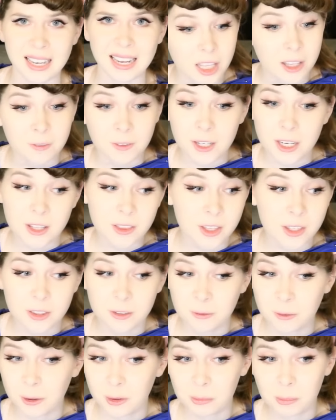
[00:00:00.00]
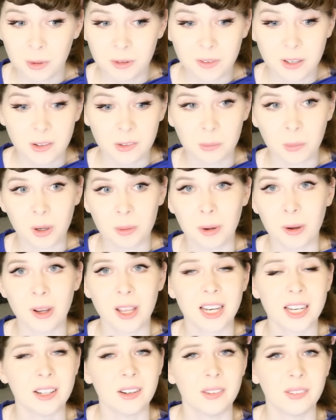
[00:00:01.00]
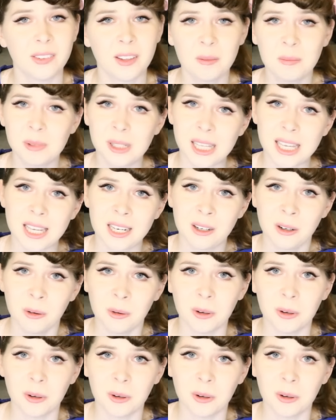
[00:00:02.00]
If anything, the first movie is more about getting a sibling